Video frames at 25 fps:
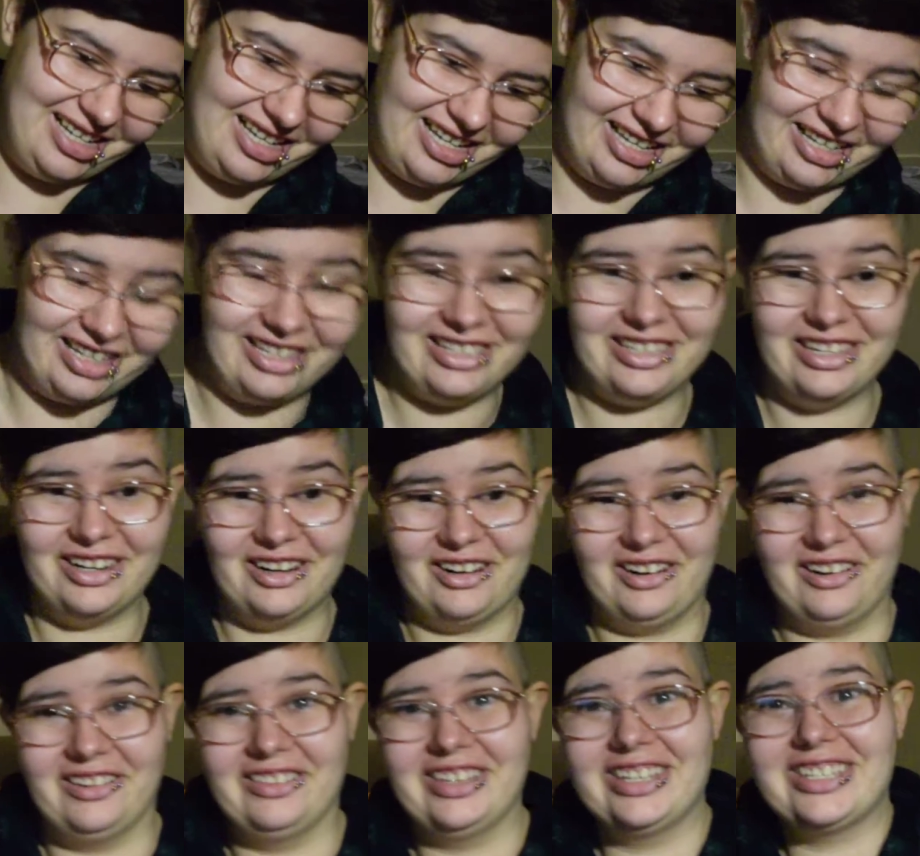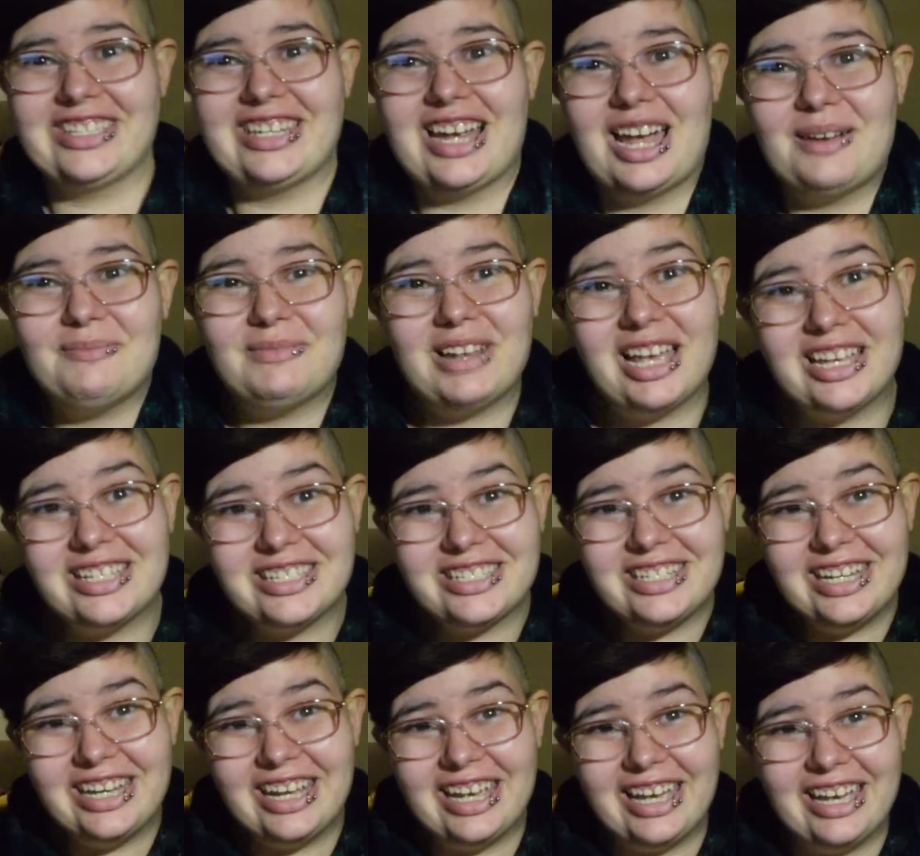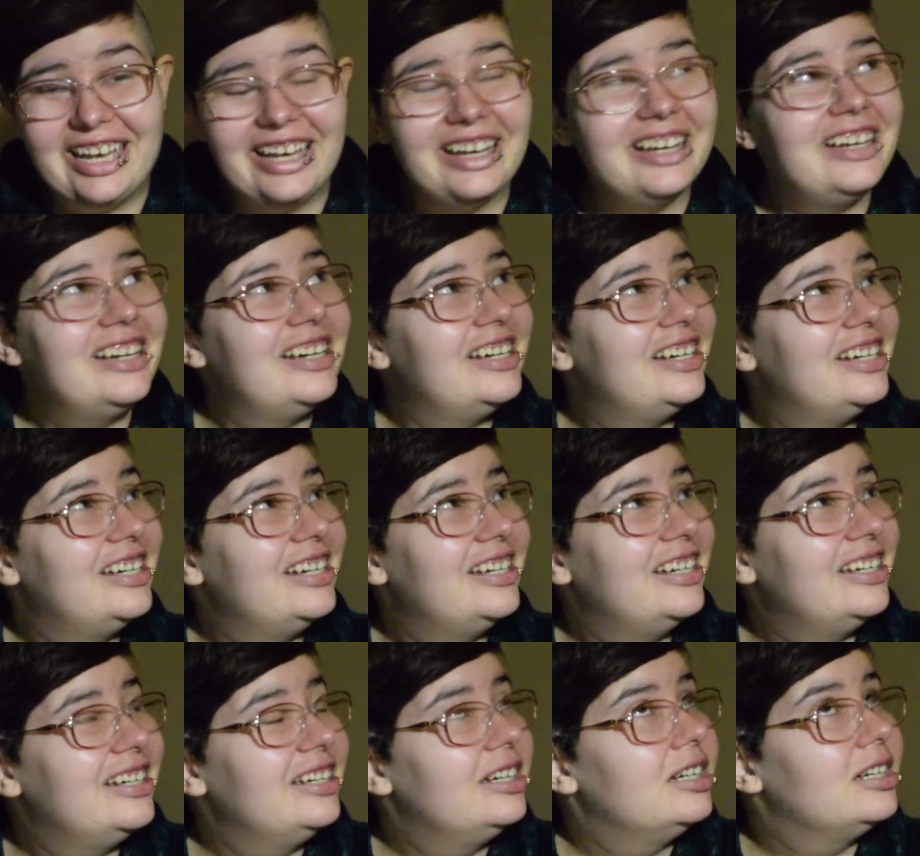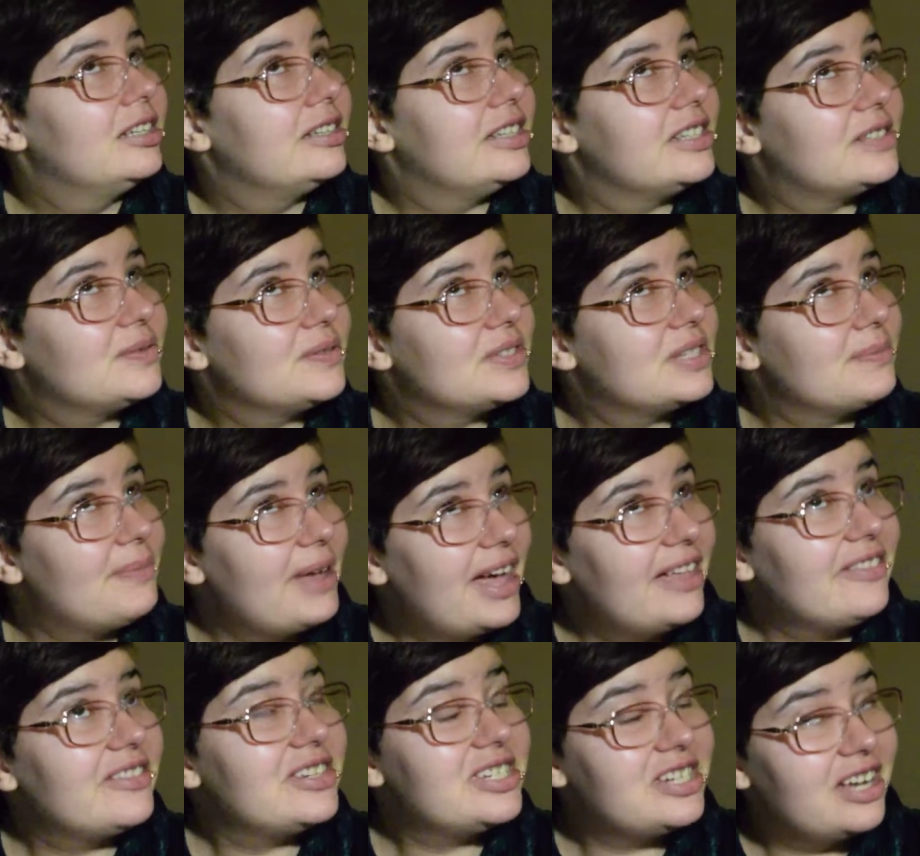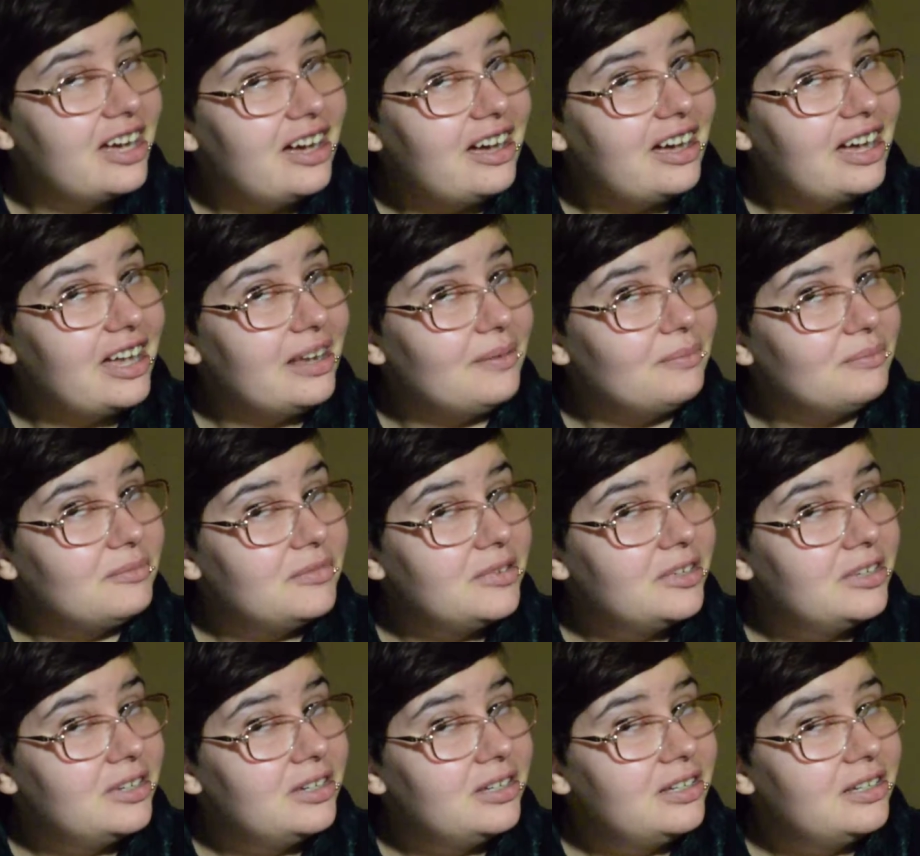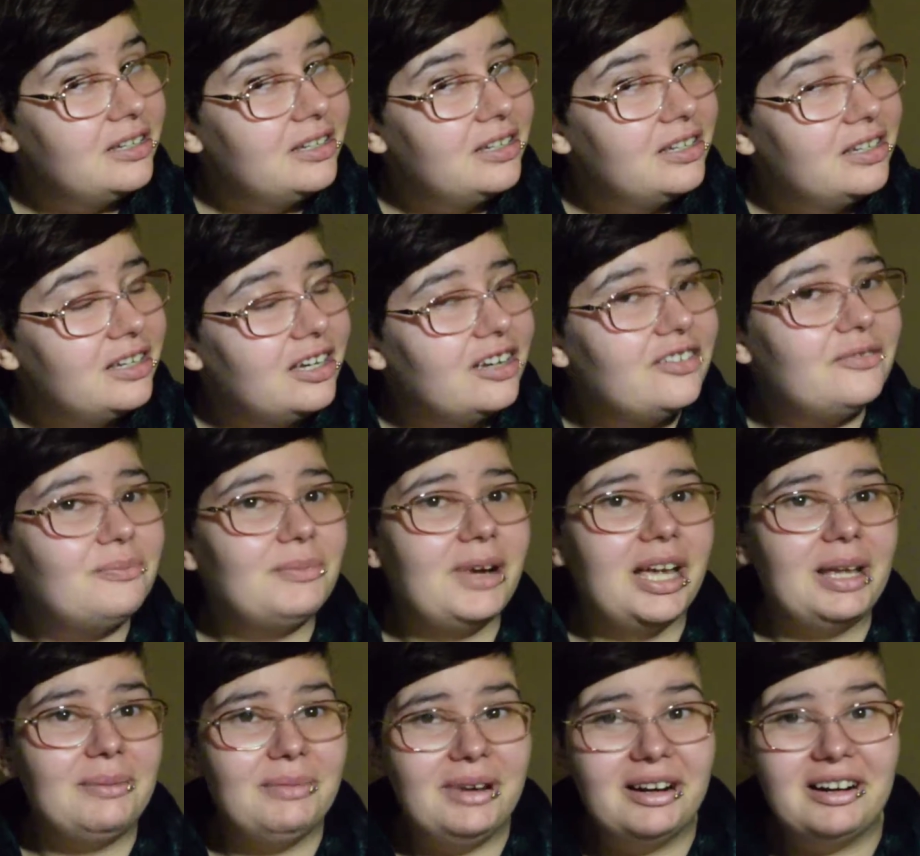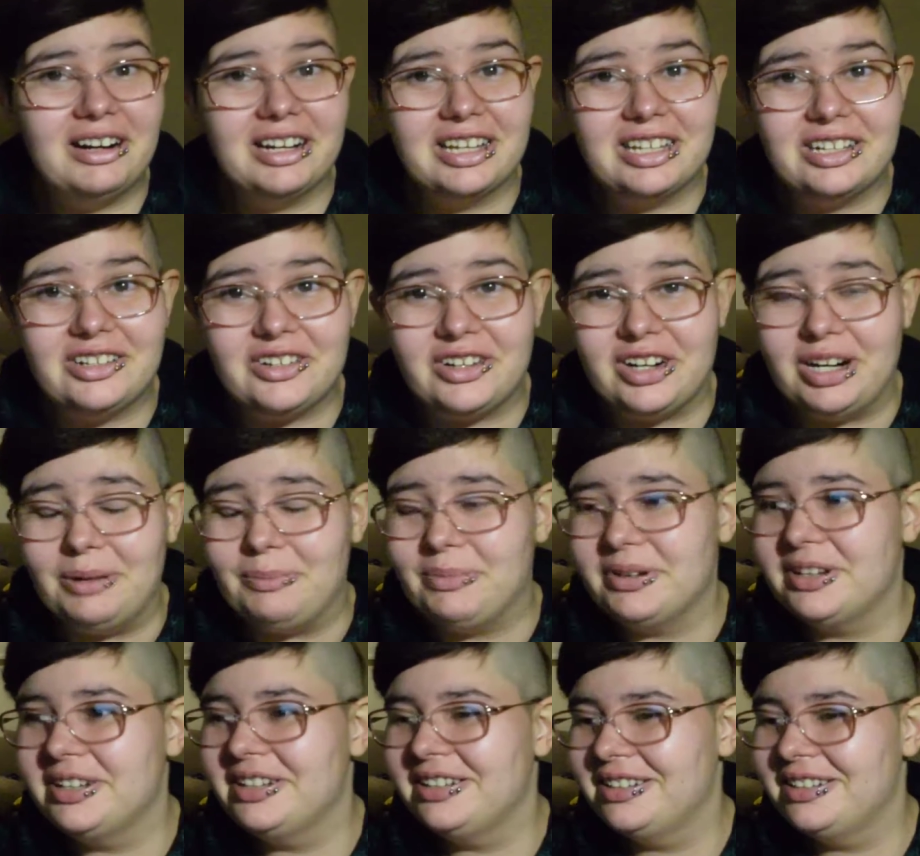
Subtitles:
Because, you know, this time last year, this was about the time of my America trip